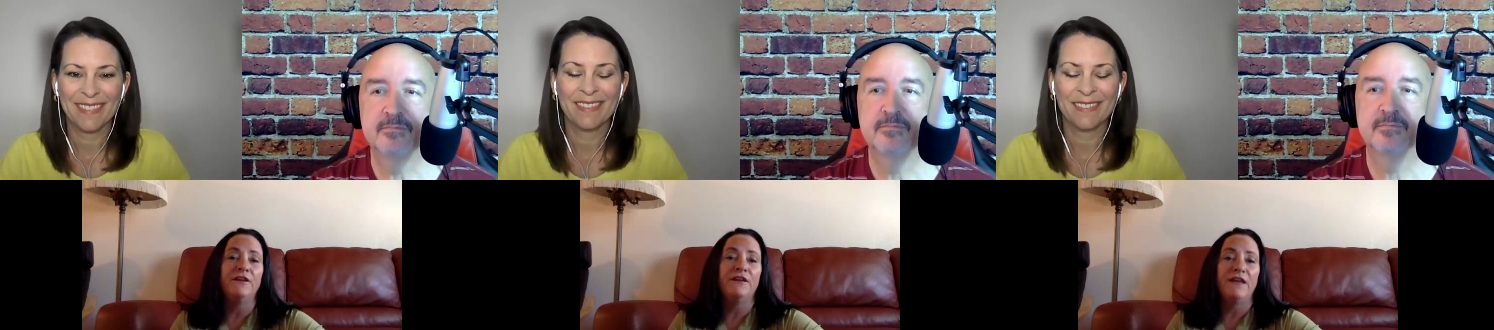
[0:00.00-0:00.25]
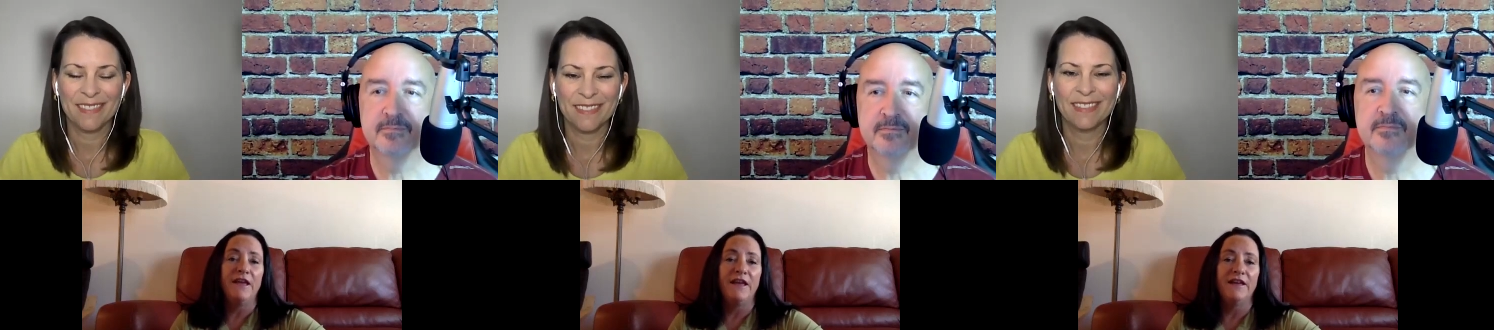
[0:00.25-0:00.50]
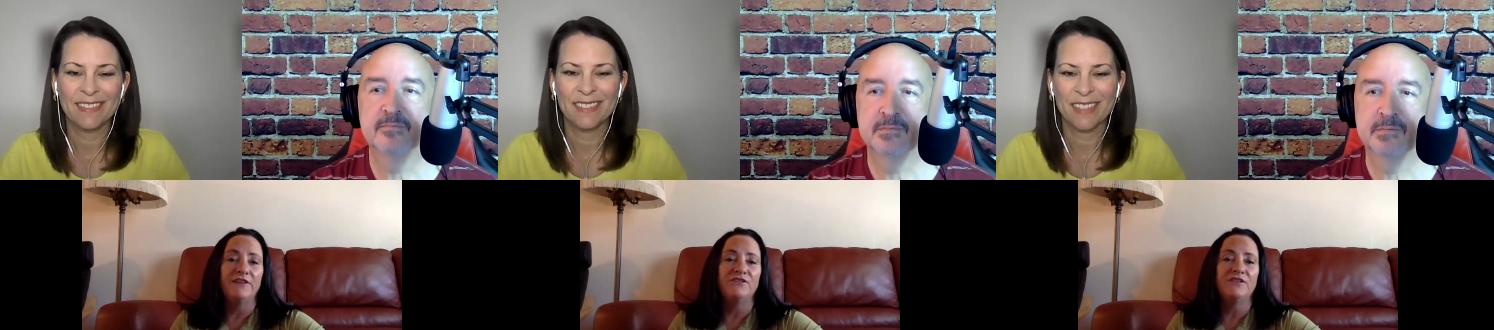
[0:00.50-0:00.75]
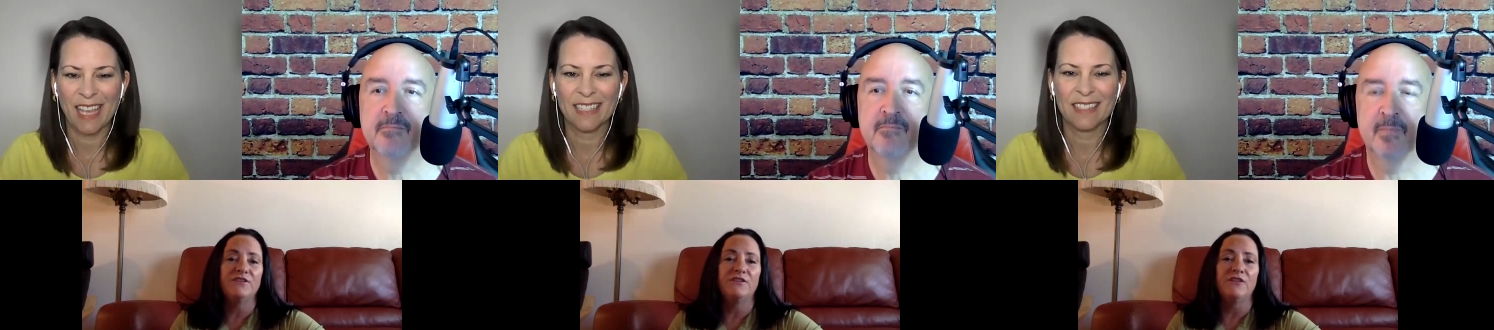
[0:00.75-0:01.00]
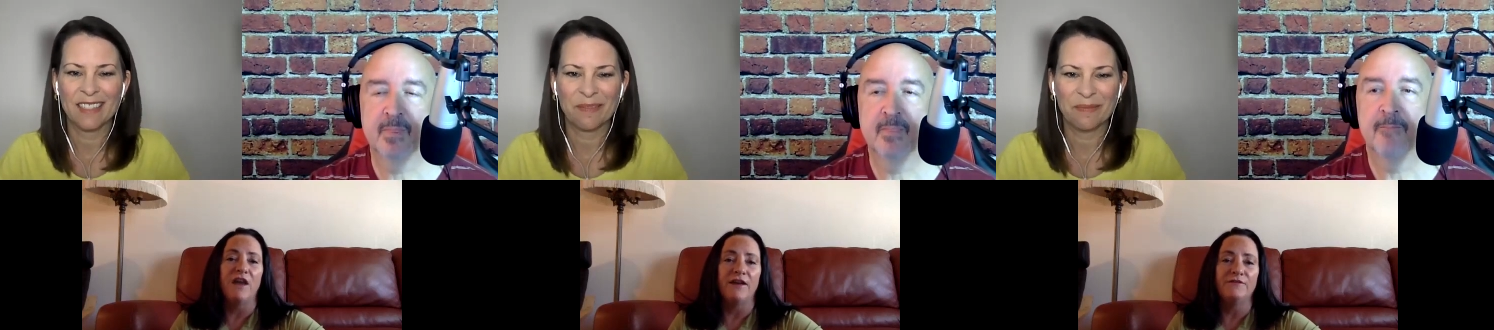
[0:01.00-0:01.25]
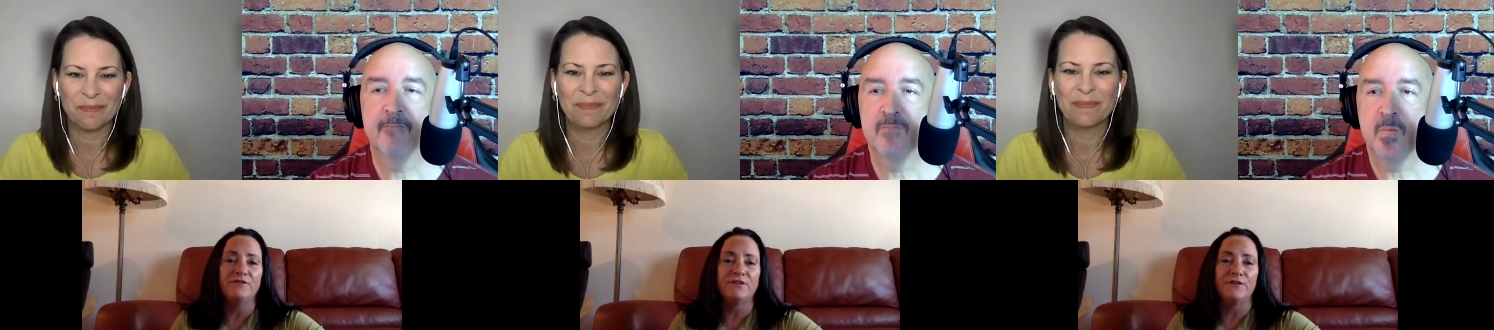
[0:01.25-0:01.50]
Speaker 1: and in the
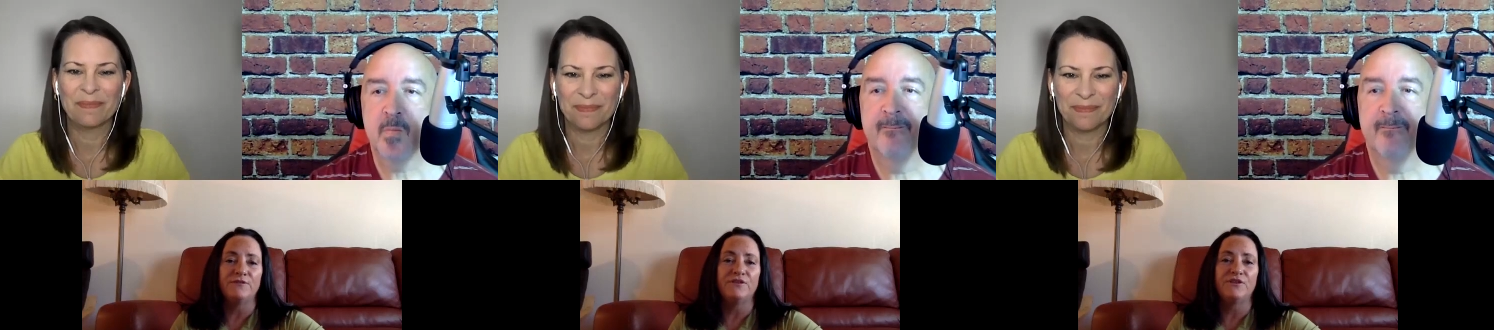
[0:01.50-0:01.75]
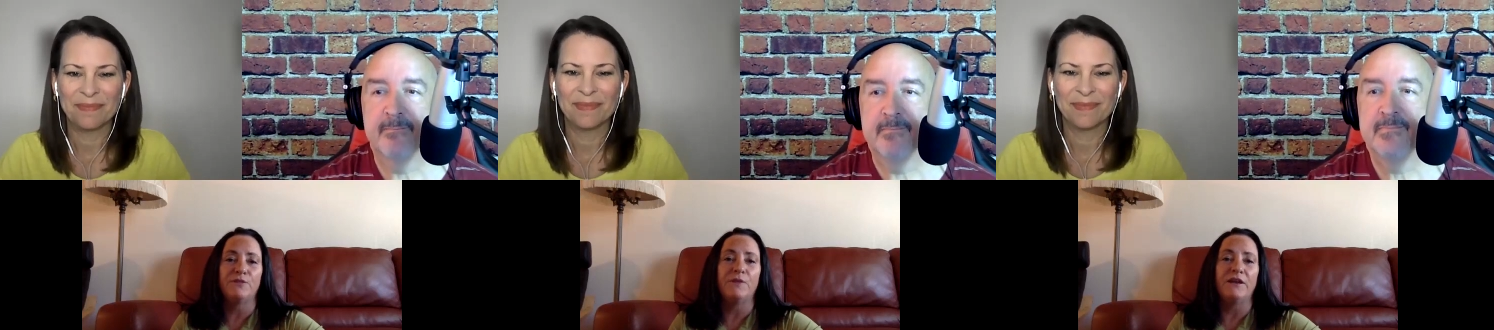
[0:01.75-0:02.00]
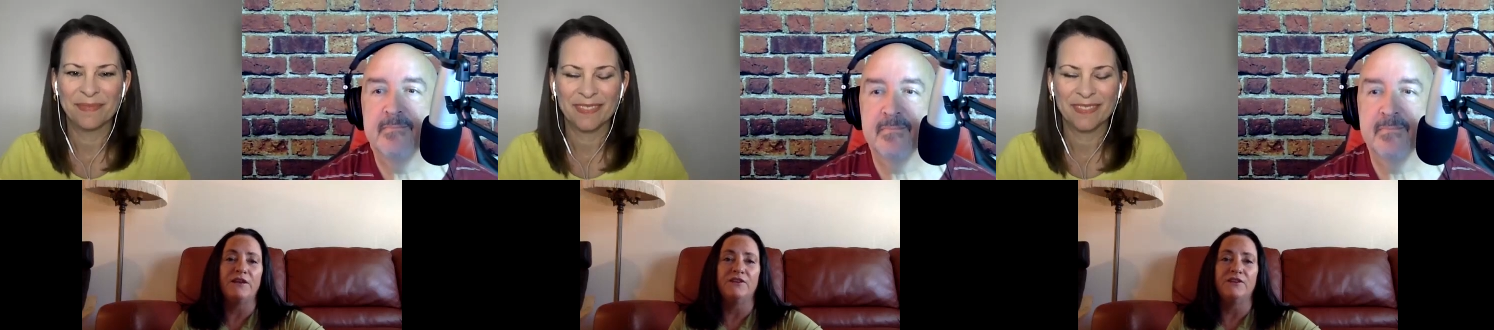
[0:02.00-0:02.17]
lives of so many.